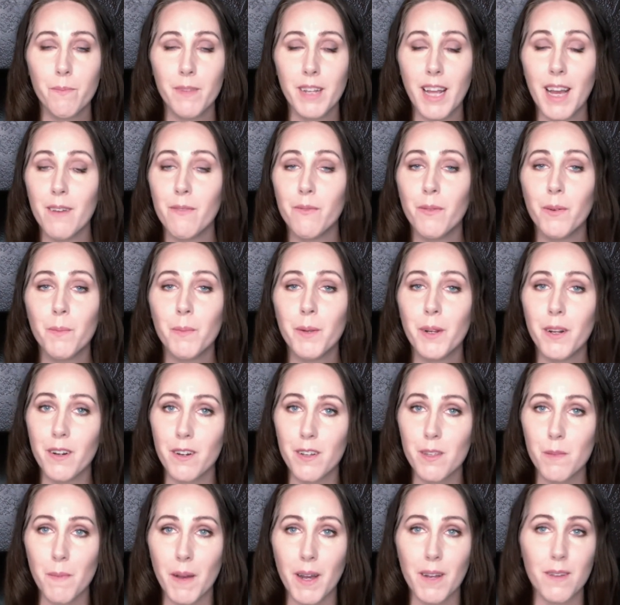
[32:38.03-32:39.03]
debt from
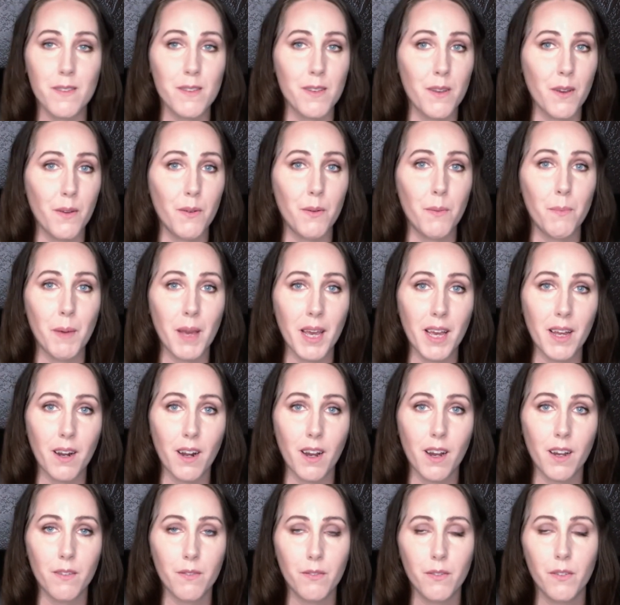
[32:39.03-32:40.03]
your spouse and you have to pay
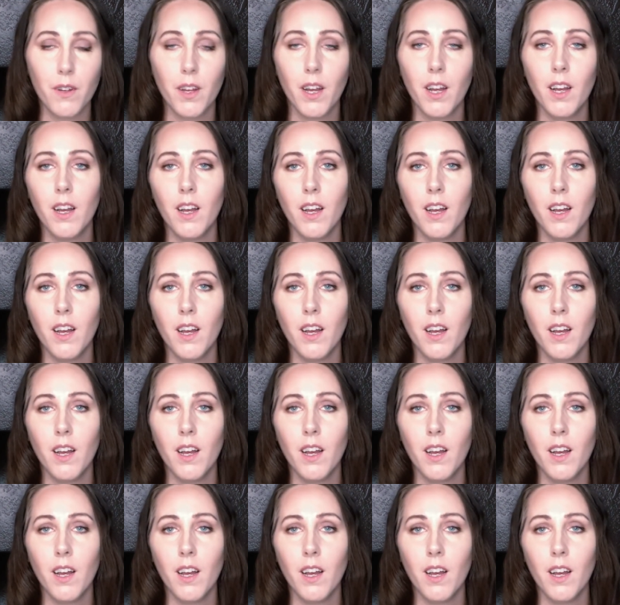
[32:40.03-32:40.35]
it off.